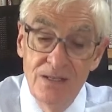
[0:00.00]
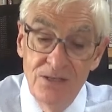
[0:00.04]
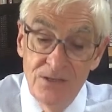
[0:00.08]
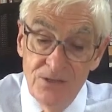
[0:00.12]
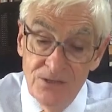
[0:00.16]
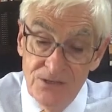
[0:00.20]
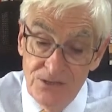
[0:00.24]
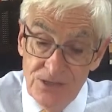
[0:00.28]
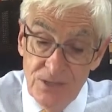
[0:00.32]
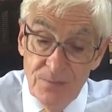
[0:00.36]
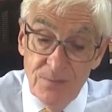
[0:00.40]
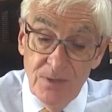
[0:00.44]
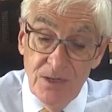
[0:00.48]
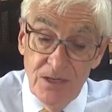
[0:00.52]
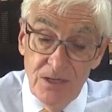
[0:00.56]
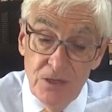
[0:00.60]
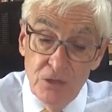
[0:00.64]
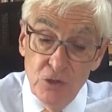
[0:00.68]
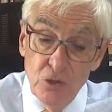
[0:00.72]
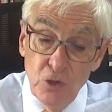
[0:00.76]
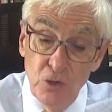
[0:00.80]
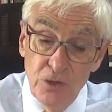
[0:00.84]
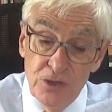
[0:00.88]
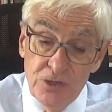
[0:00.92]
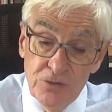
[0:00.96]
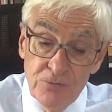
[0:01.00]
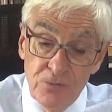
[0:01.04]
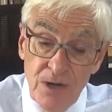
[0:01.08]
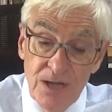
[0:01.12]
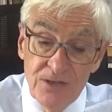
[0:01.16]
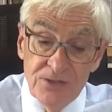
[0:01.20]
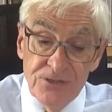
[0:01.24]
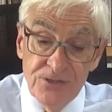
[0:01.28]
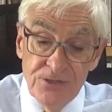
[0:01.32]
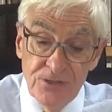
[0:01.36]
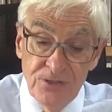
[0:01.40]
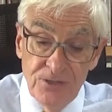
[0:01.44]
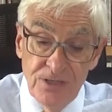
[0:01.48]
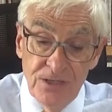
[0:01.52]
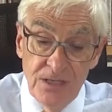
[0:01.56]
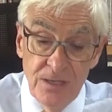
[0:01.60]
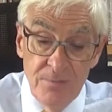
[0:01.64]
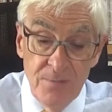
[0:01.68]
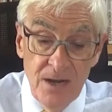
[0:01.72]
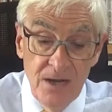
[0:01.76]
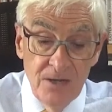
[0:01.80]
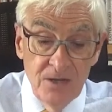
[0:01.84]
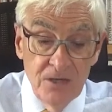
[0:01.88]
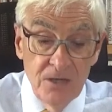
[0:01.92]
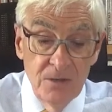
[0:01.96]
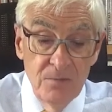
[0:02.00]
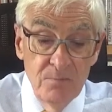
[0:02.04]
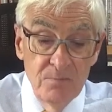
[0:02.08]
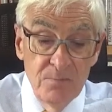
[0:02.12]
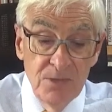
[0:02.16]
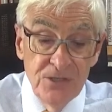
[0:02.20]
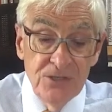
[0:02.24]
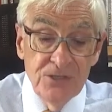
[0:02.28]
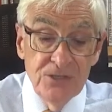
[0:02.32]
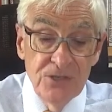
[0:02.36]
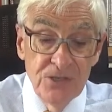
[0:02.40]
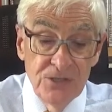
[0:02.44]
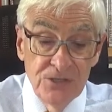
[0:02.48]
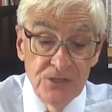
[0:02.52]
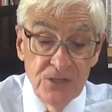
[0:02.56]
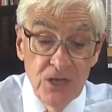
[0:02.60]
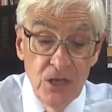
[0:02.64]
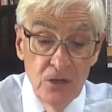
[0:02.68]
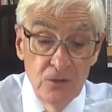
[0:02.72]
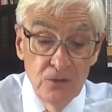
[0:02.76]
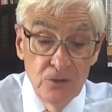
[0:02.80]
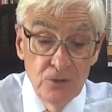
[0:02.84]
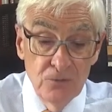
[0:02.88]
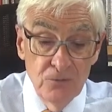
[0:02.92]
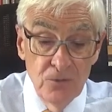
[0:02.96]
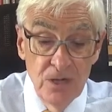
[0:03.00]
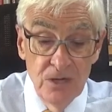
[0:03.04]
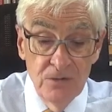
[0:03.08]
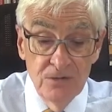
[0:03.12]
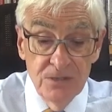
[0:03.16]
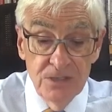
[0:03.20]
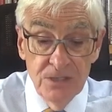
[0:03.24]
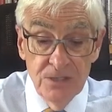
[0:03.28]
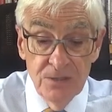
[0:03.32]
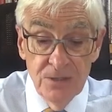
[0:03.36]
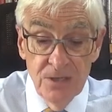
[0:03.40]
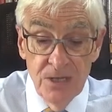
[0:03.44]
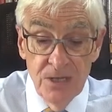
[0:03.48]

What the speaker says: Similarly, Joyce Russell, an American business coach, wrote,